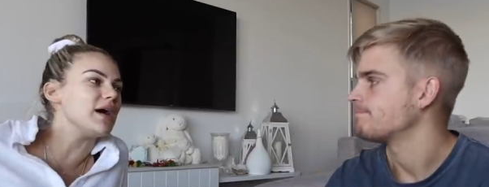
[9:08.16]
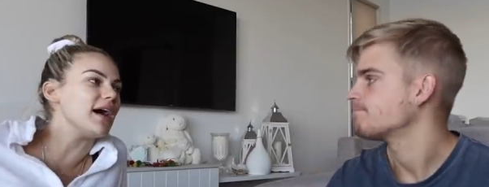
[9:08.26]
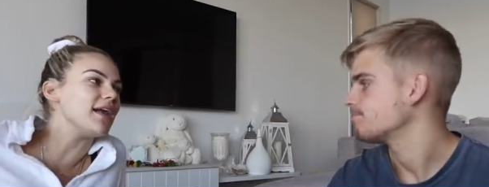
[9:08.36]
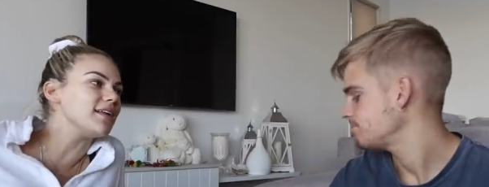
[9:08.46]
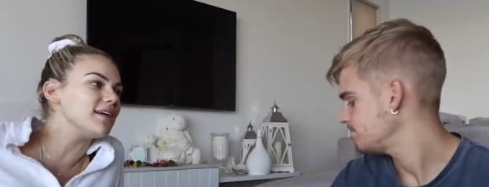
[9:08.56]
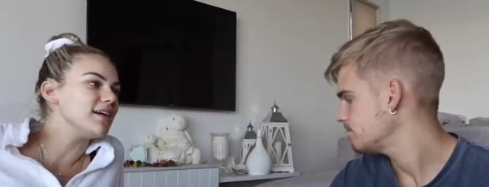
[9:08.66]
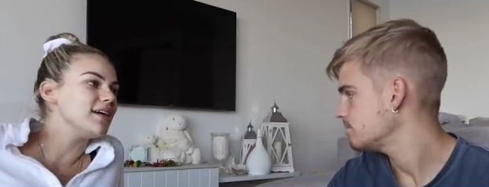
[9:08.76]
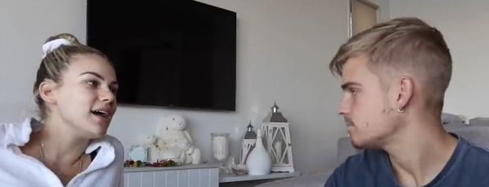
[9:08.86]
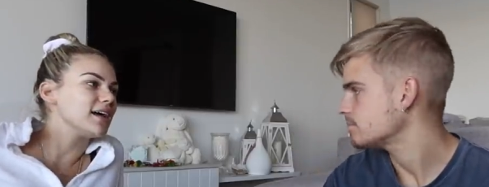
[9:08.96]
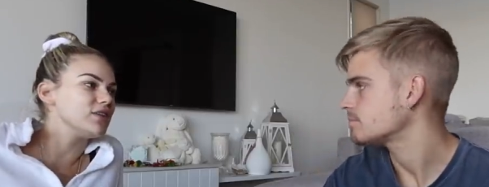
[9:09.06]
Speaker 1: I had
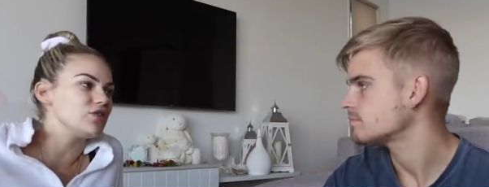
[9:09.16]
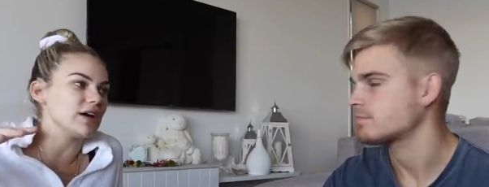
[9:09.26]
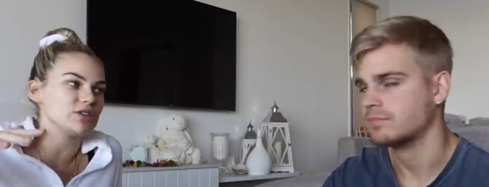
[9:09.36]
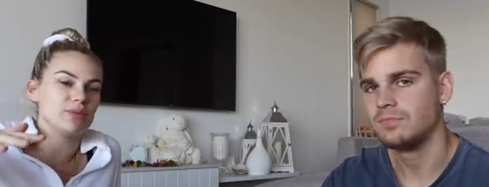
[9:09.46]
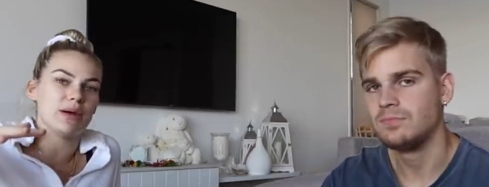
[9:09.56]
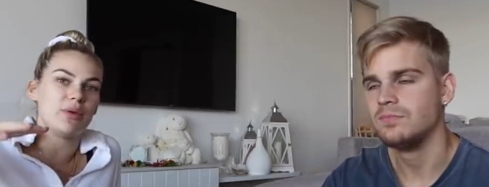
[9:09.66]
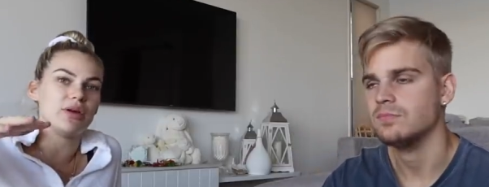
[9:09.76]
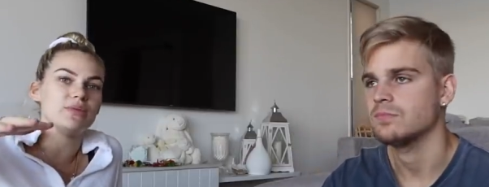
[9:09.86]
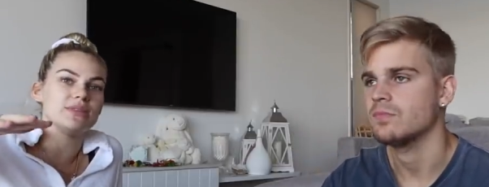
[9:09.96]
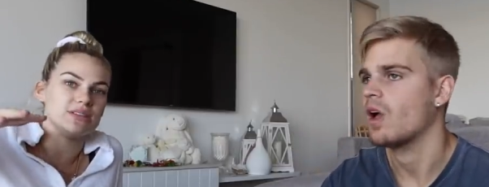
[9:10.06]
a contraction. My body
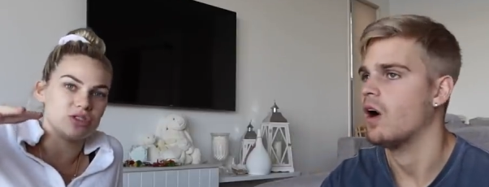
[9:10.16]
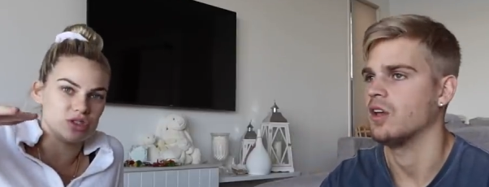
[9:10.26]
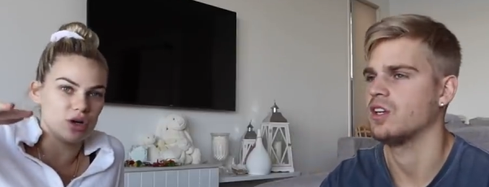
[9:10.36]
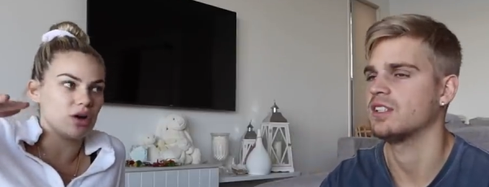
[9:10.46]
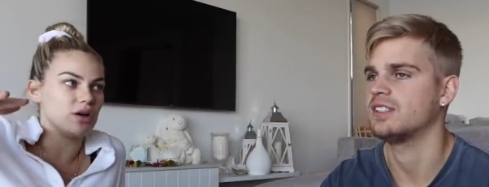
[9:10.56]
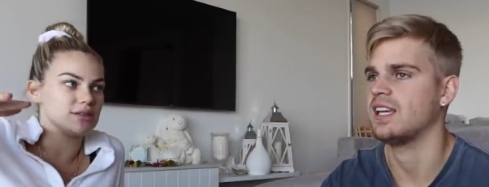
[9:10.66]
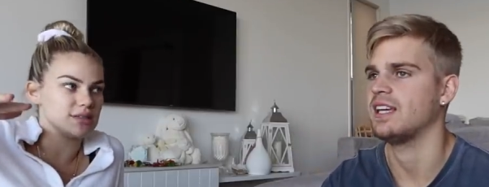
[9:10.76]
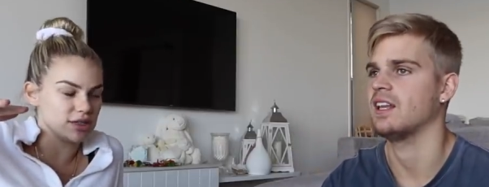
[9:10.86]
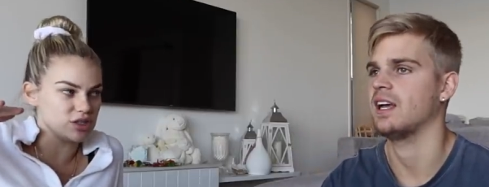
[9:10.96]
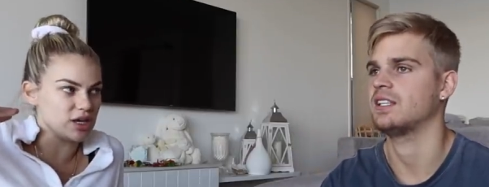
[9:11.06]
Speaker 2: was in Oh, shock. you could see
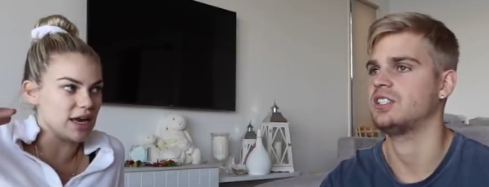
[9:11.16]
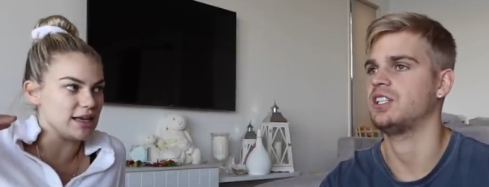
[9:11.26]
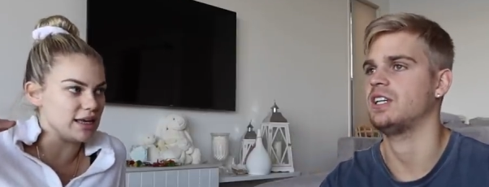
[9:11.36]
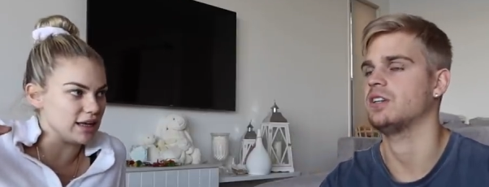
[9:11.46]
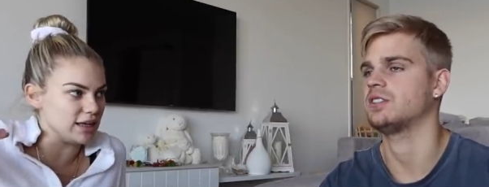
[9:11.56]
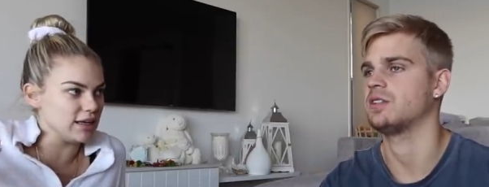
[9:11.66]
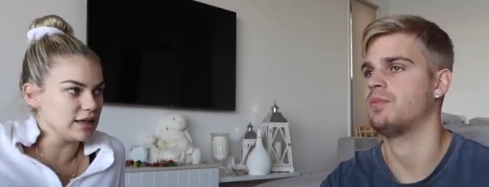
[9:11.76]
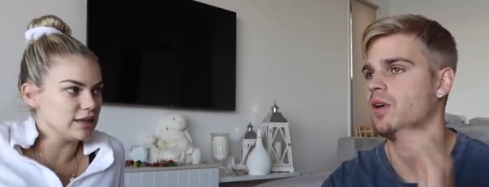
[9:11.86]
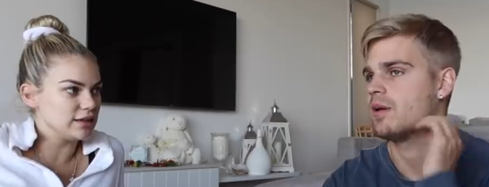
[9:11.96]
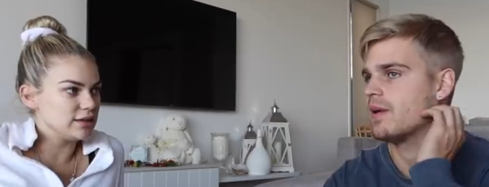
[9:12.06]
like, like she got to the
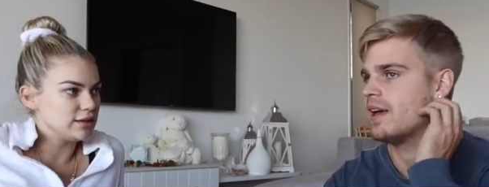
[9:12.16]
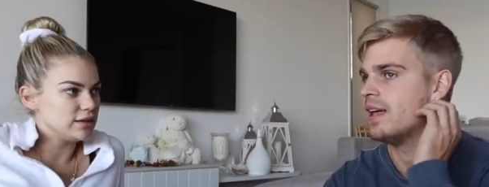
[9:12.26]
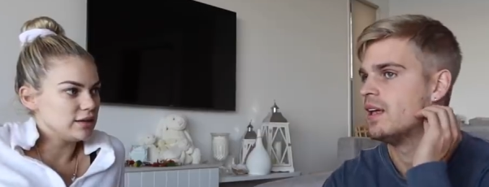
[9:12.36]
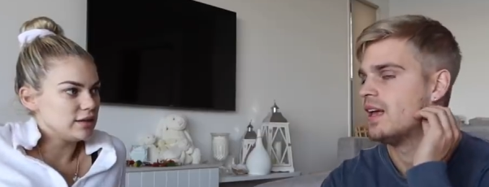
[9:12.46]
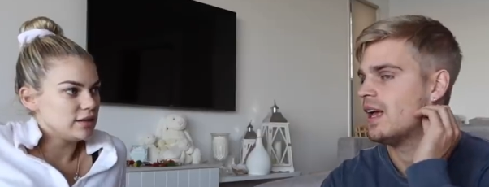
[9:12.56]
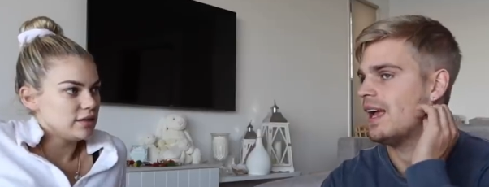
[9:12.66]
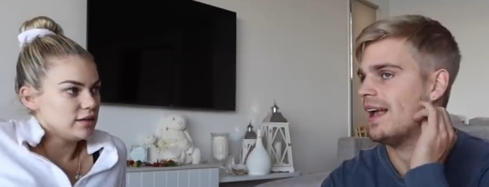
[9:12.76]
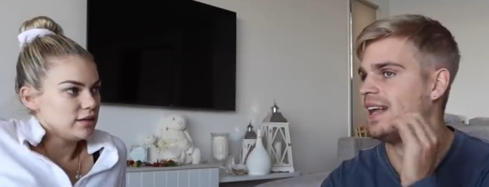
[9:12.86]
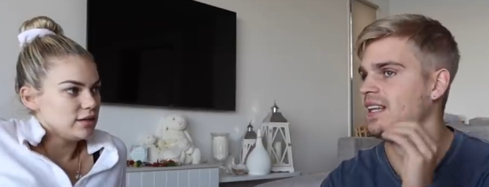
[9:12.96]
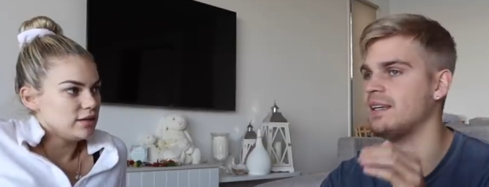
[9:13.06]
point where
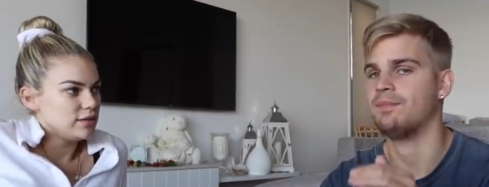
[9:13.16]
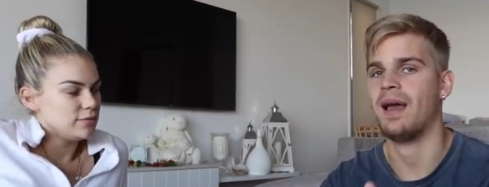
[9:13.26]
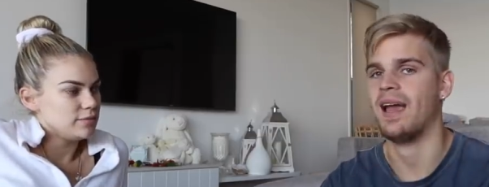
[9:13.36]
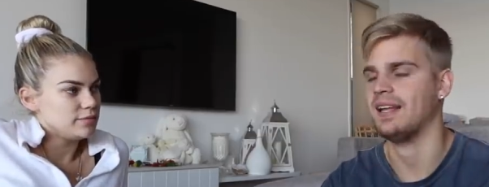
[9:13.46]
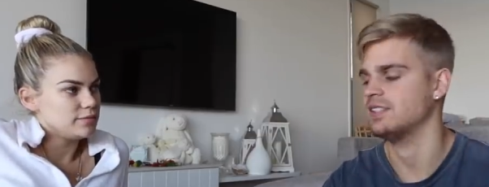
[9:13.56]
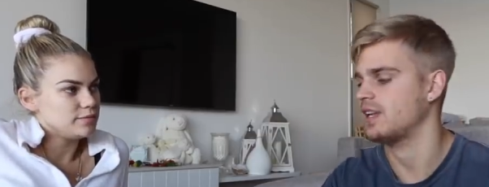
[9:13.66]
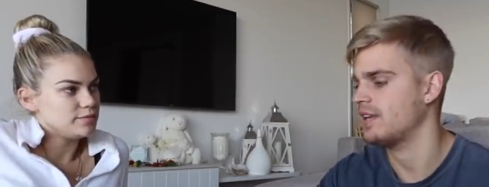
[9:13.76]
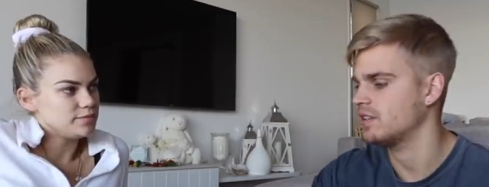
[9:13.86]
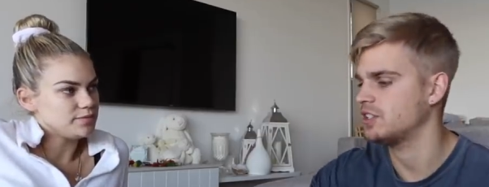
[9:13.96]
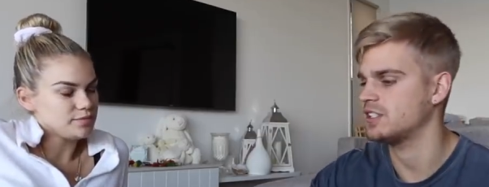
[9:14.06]
any pain. So
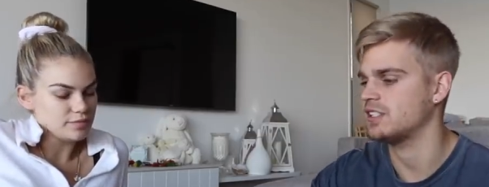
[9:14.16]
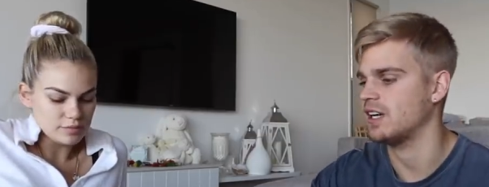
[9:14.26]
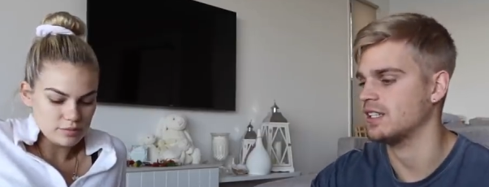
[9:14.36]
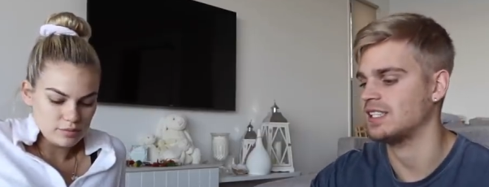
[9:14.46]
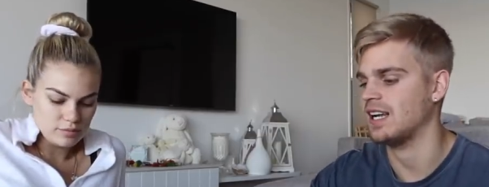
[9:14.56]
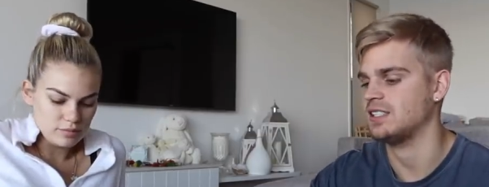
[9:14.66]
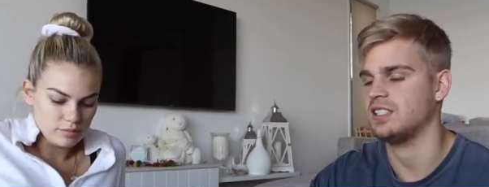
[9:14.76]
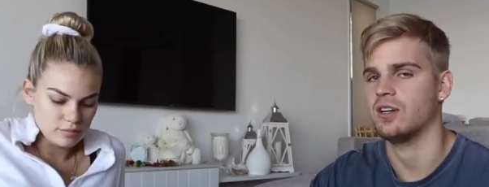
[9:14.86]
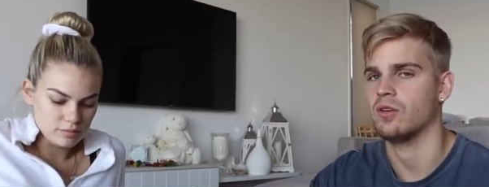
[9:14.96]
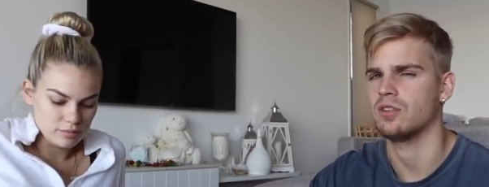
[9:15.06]
even just like touching
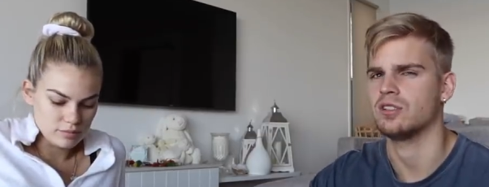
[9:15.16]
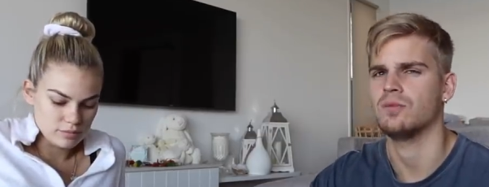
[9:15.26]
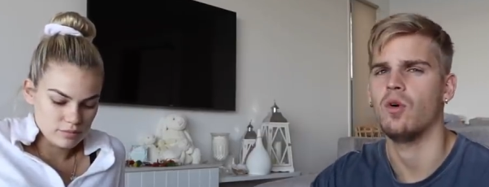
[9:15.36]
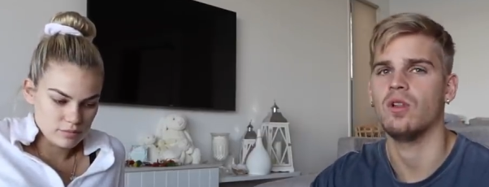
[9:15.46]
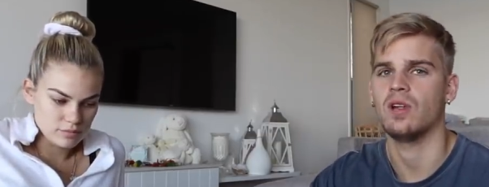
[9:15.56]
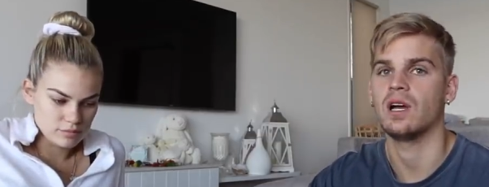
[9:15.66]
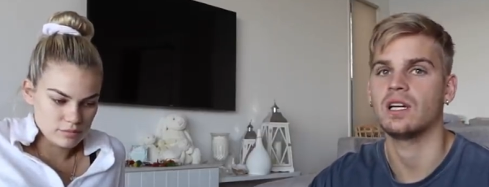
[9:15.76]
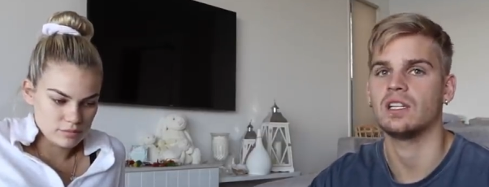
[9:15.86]
her, all the smaller